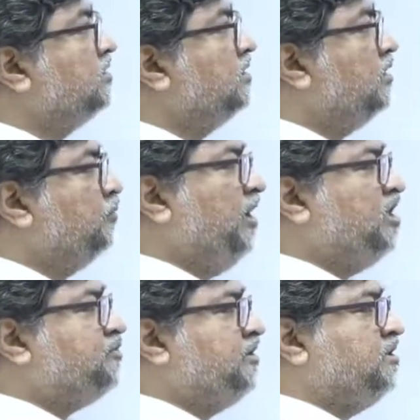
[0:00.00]

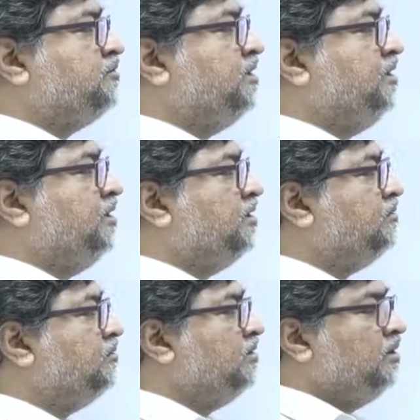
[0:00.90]
biosphere reserves in India.
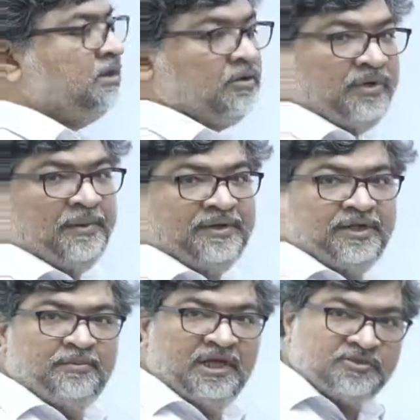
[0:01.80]
We have 18
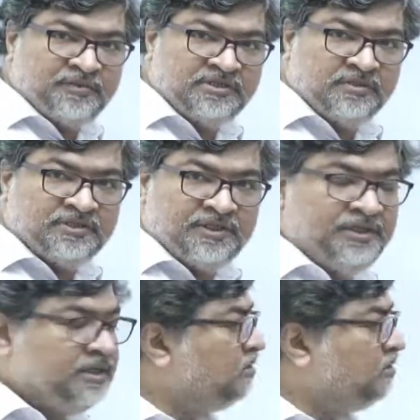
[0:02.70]
biosphere reserves in India.